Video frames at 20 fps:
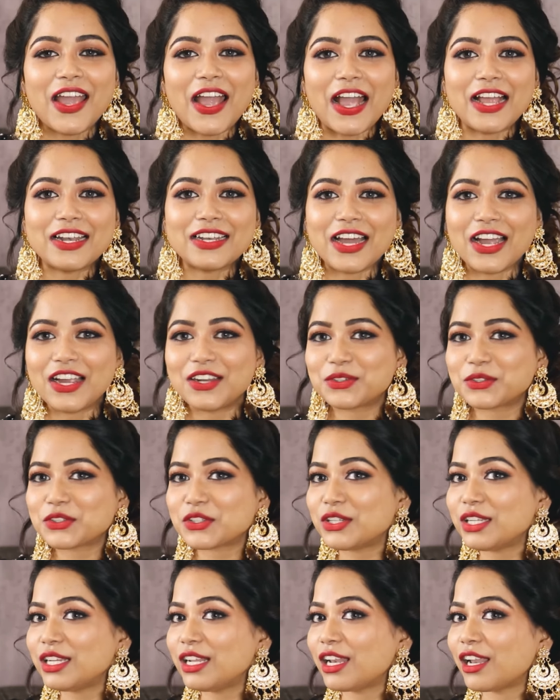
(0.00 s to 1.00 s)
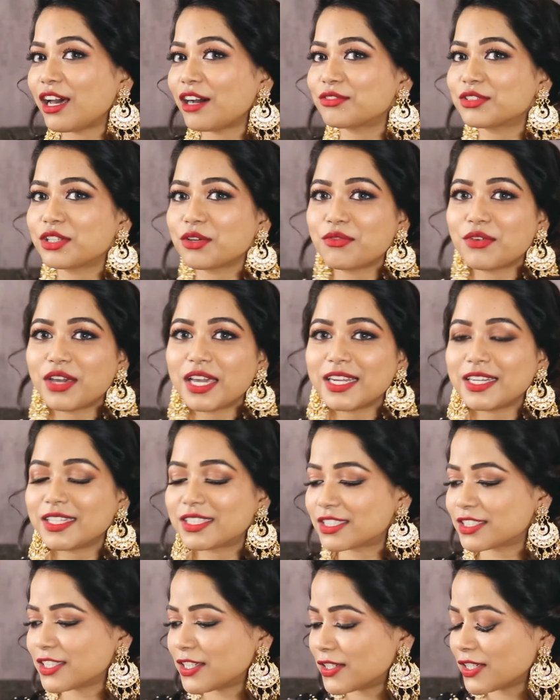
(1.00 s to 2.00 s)
And I really love the way
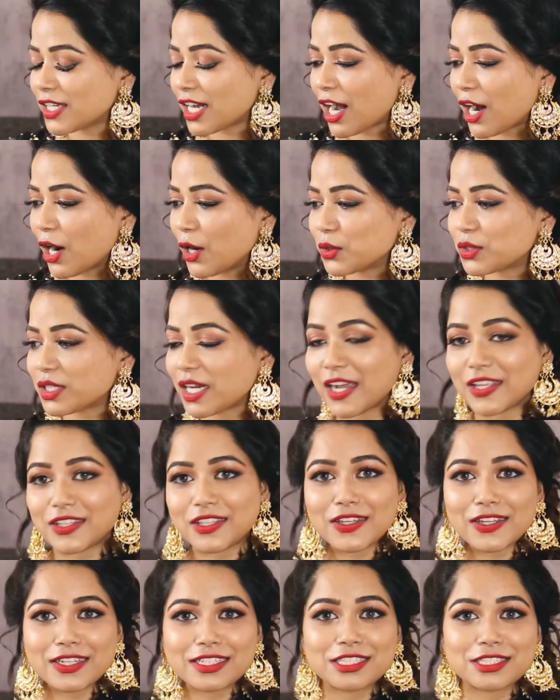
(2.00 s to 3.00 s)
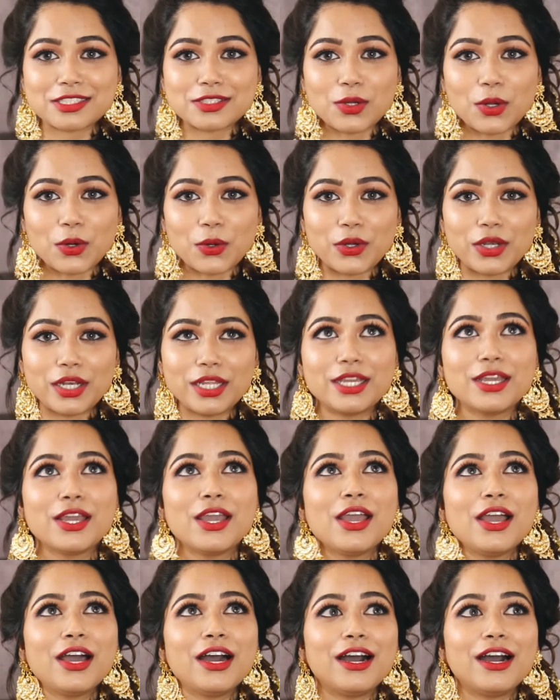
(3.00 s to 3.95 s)
it turned out. I think it's not only